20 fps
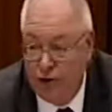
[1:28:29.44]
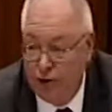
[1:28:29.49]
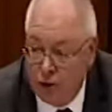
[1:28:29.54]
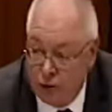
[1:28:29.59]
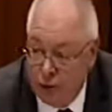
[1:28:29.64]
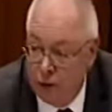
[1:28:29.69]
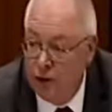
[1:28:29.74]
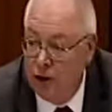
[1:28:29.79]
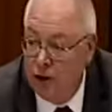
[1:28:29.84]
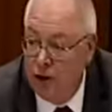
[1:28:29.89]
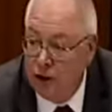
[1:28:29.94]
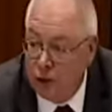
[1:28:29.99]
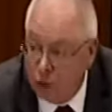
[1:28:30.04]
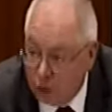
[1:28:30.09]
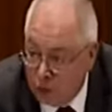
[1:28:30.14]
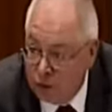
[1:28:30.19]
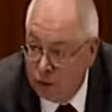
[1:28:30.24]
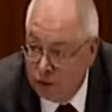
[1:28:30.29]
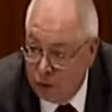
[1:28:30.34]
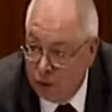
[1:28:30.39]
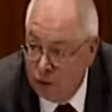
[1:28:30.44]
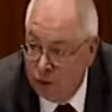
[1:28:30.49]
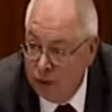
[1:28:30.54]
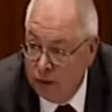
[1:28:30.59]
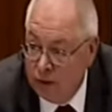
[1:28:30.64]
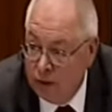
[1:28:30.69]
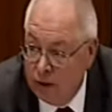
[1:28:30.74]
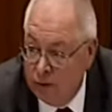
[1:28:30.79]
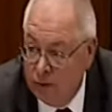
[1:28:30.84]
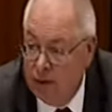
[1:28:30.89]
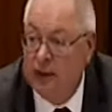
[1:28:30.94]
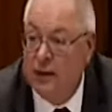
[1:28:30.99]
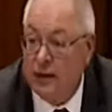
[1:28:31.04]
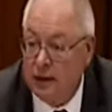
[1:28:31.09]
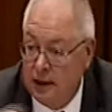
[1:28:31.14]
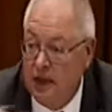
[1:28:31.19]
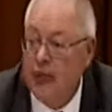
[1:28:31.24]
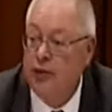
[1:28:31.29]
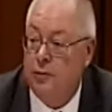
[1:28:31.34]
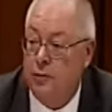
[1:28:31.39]
chose not to, because
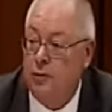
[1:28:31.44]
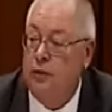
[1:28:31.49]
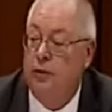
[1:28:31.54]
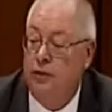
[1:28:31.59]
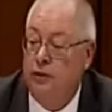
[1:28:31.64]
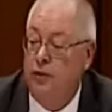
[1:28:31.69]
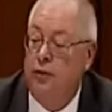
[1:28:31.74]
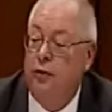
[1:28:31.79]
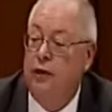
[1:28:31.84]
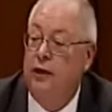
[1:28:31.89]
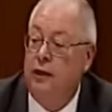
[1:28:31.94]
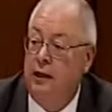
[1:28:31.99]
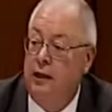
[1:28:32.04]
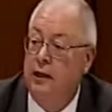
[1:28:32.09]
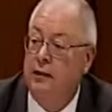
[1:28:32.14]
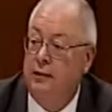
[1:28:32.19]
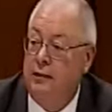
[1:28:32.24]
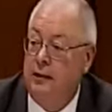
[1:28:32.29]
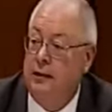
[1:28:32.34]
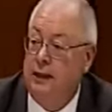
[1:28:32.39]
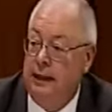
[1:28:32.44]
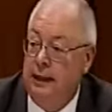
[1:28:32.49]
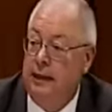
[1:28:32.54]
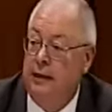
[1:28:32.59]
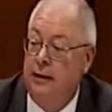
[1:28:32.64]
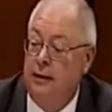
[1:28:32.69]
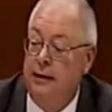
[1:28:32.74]
that's what you're doing here today.